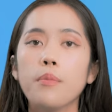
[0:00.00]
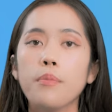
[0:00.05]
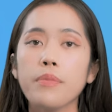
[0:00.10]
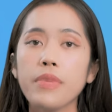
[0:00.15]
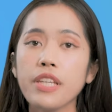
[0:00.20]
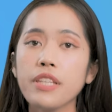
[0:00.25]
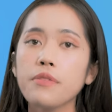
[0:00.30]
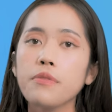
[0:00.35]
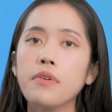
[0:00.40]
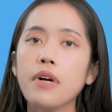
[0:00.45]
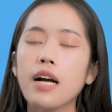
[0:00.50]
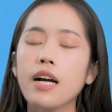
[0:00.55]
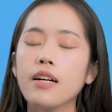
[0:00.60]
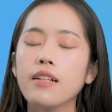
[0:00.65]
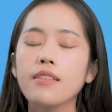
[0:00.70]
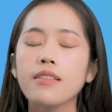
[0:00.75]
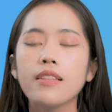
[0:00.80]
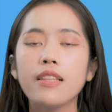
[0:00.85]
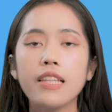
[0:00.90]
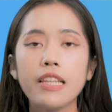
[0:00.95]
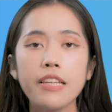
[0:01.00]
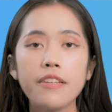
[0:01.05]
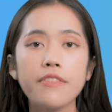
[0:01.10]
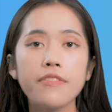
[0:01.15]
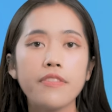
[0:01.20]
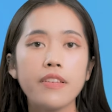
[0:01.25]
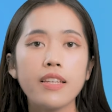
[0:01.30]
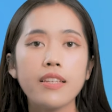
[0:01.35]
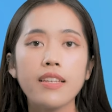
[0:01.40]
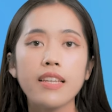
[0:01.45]
Meanwhile,
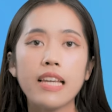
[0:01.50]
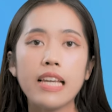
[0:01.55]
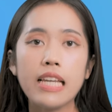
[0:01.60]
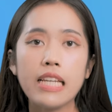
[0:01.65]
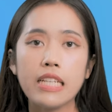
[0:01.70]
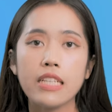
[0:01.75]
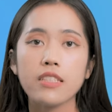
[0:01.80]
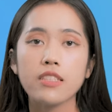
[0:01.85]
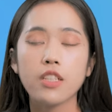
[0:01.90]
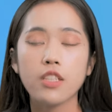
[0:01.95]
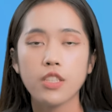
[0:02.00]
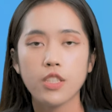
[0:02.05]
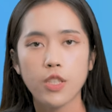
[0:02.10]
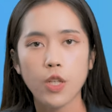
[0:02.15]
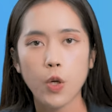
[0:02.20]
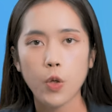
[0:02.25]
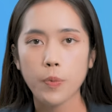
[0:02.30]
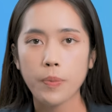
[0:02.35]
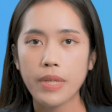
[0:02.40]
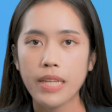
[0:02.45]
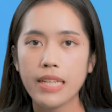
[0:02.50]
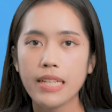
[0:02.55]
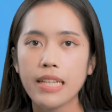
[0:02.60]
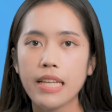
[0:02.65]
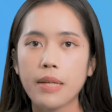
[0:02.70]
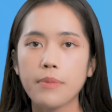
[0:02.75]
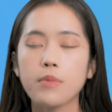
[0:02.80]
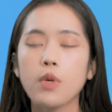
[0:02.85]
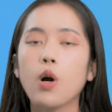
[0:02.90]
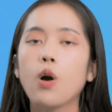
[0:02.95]
living in a
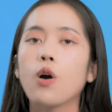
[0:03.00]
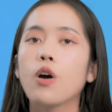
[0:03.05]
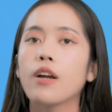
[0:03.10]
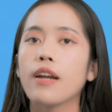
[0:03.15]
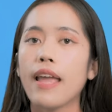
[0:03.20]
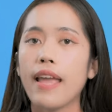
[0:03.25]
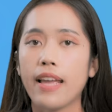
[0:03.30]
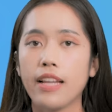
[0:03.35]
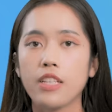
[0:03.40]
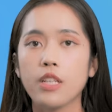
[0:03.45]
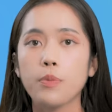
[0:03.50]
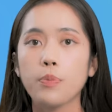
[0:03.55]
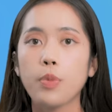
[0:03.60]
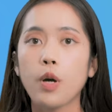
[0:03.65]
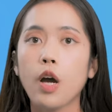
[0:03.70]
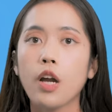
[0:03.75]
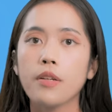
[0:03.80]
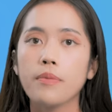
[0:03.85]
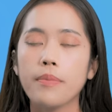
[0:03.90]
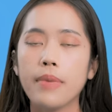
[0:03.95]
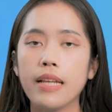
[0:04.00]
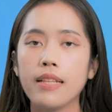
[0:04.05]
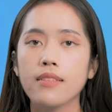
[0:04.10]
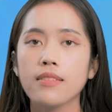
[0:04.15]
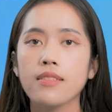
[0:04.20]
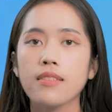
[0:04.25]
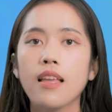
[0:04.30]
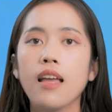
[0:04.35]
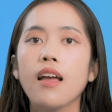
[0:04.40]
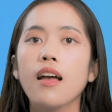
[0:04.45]
condominium or an
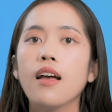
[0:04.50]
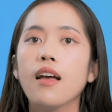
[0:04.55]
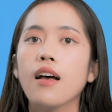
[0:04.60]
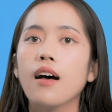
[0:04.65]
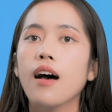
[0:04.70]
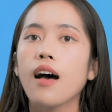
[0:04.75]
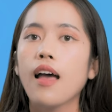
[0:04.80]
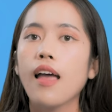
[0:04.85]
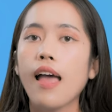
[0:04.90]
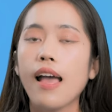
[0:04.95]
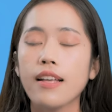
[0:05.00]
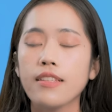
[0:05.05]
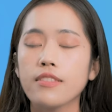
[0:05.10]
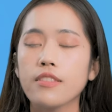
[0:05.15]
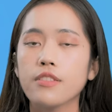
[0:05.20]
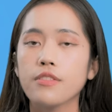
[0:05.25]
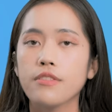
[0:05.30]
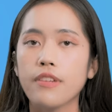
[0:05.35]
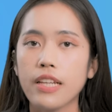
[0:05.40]
apartment as a